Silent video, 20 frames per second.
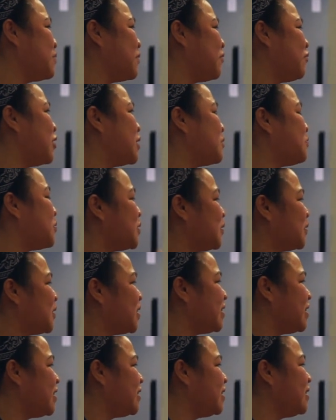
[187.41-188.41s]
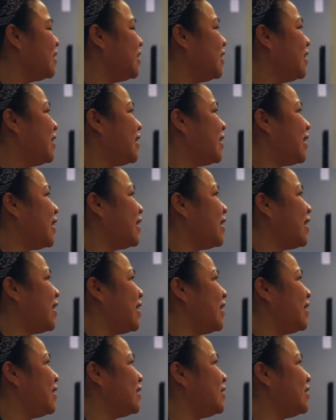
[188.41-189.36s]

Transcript: For the protein, I add